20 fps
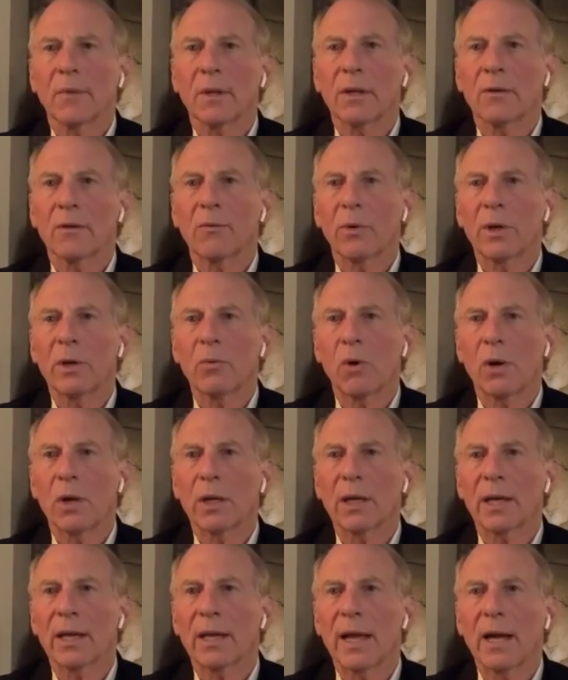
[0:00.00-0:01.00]
If we want
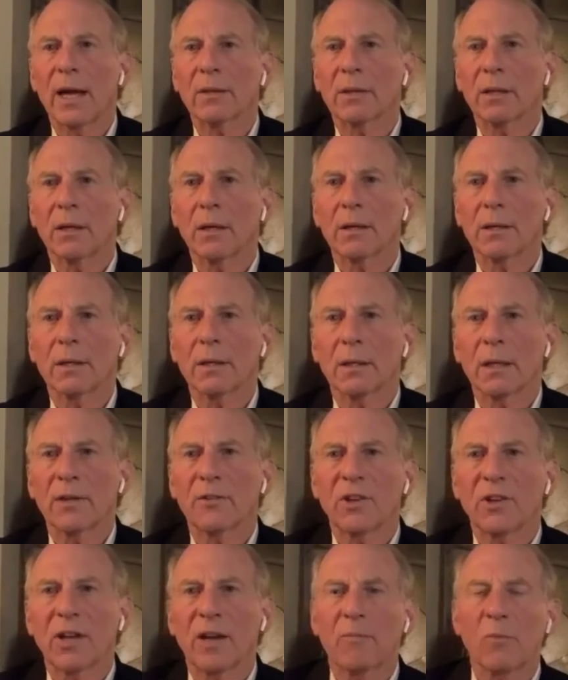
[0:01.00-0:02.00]
to get out there, then
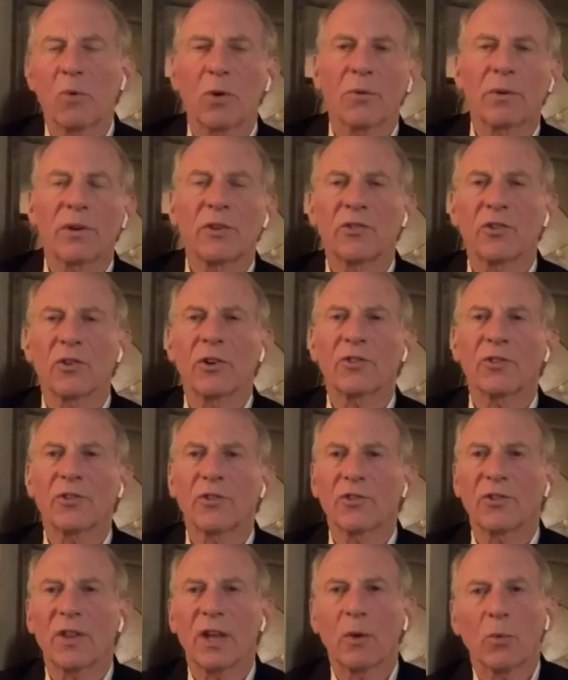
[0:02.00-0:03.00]
let's have more
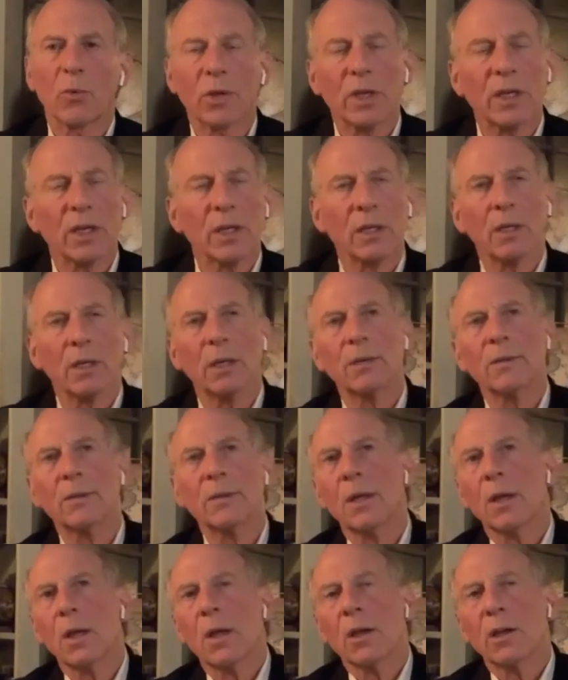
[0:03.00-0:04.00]
resources that we can
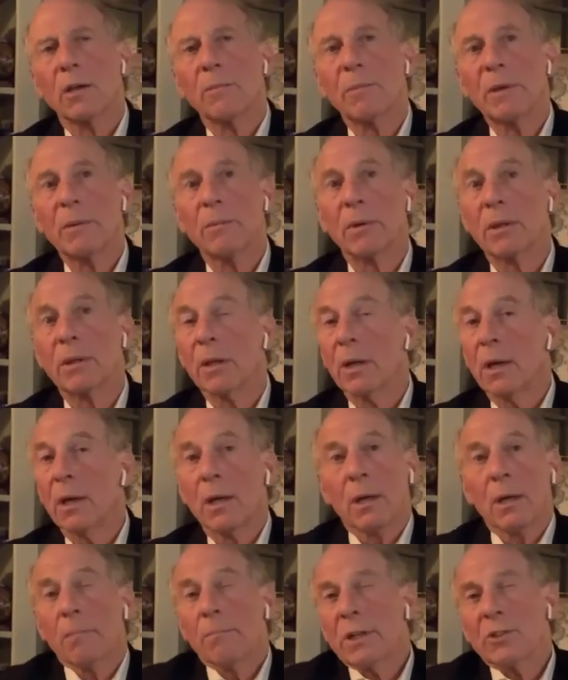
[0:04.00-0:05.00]
compete with.
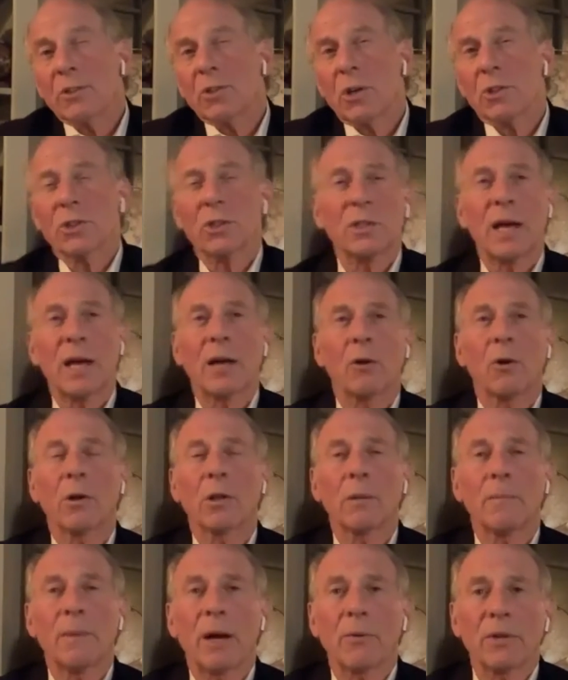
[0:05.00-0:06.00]
But it's also not
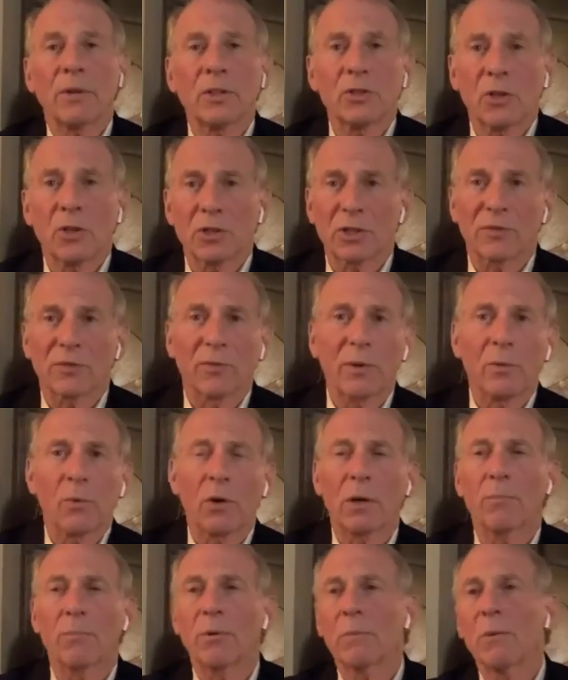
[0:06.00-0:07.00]
all about resources. We
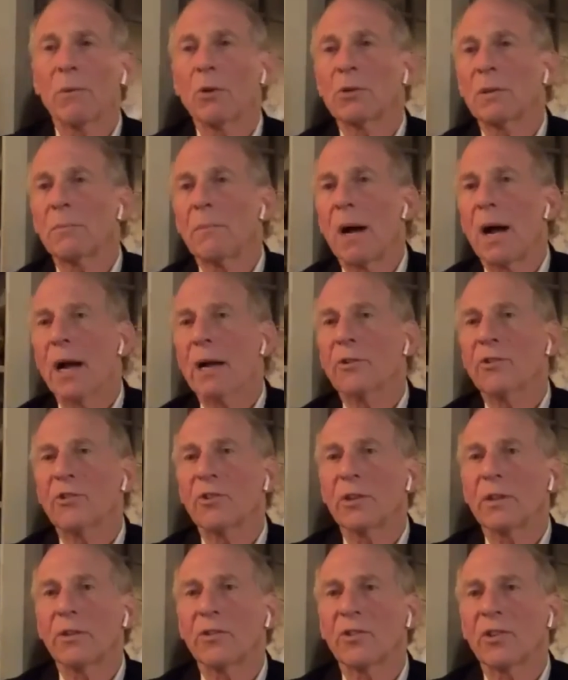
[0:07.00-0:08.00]
want to promote
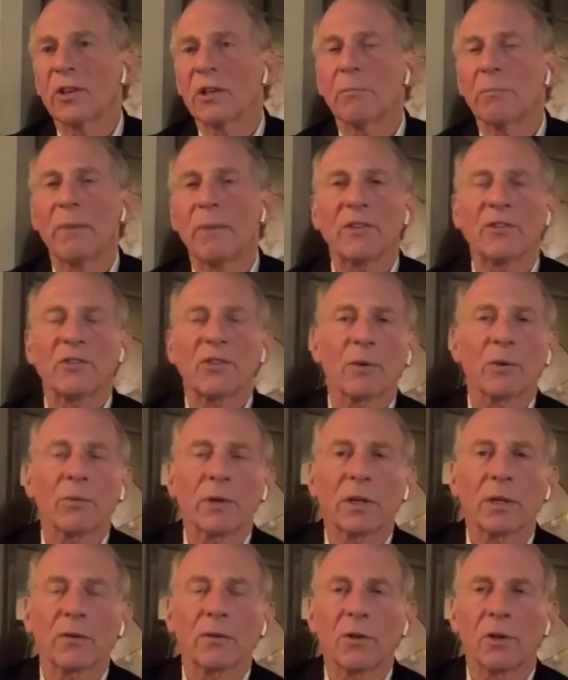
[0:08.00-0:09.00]
democracy. The single best thing
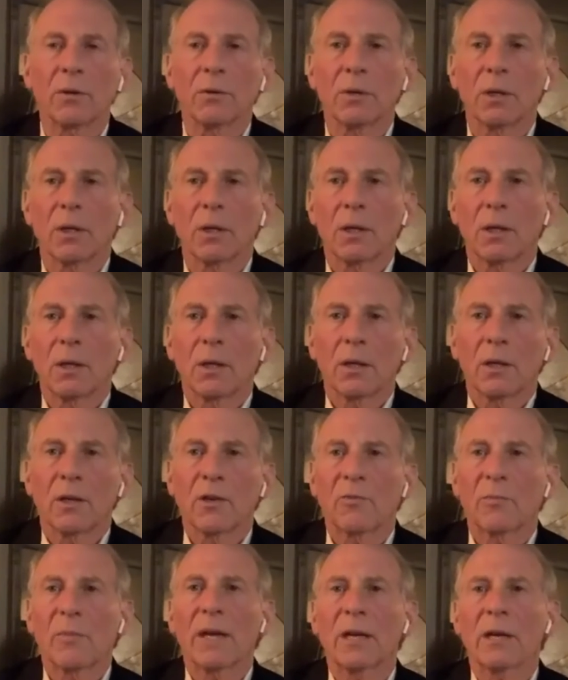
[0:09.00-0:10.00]
we could do
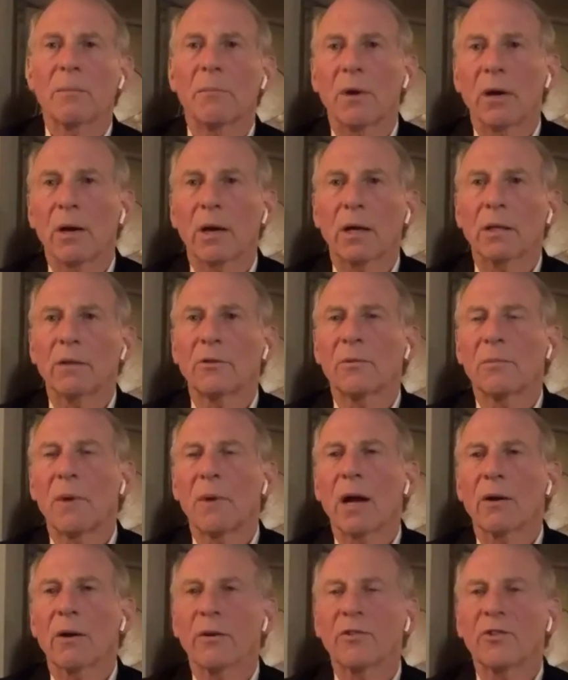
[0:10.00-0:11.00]
is make American
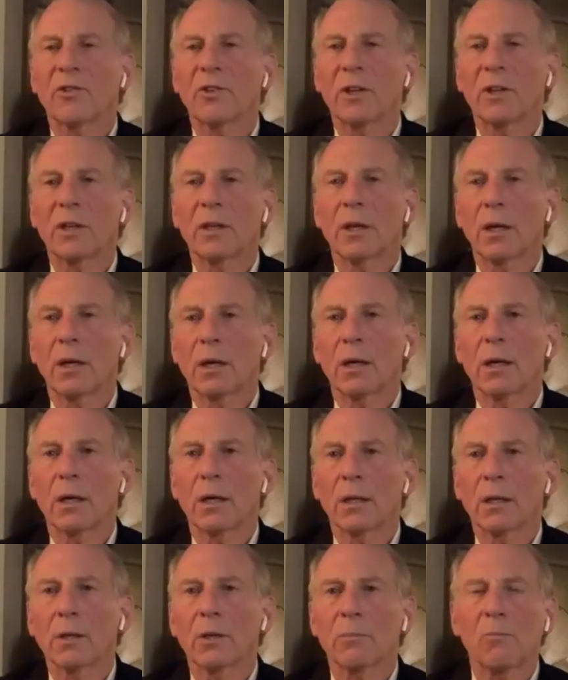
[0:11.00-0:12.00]
democracy
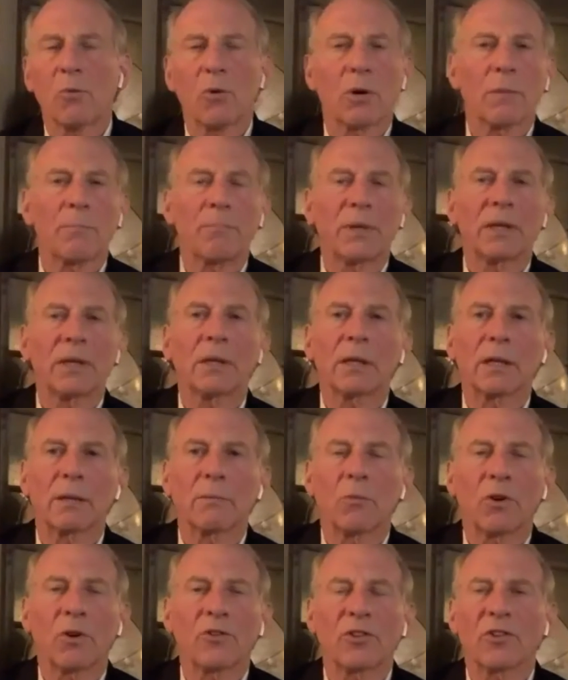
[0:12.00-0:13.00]
look more appealing and
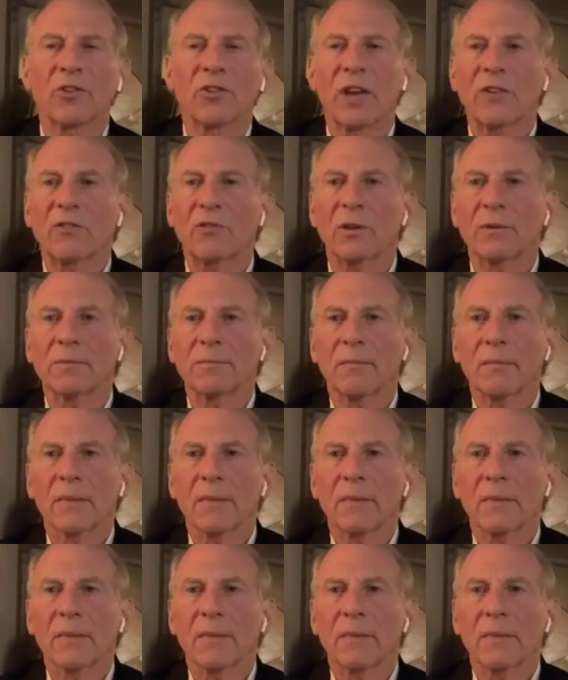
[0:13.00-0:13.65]
more successful.